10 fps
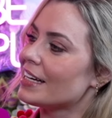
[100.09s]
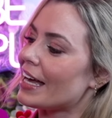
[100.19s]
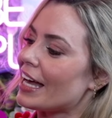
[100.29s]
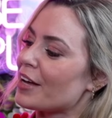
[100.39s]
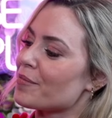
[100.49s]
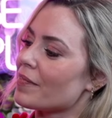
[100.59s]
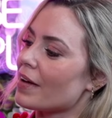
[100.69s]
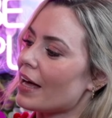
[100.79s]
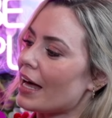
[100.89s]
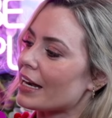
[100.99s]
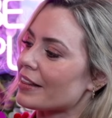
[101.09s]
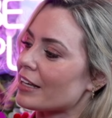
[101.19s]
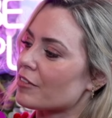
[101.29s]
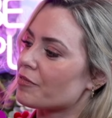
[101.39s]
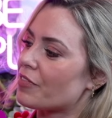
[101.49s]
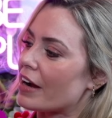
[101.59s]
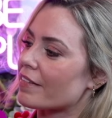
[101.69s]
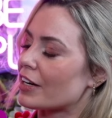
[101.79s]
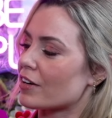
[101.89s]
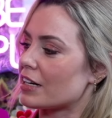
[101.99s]
And I think
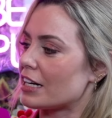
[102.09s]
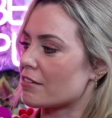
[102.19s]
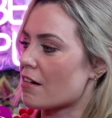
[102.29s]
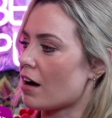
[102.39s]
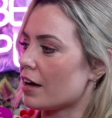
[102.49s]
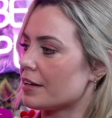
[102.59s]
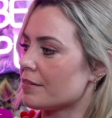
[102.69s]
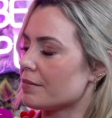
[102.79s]
very earlier on,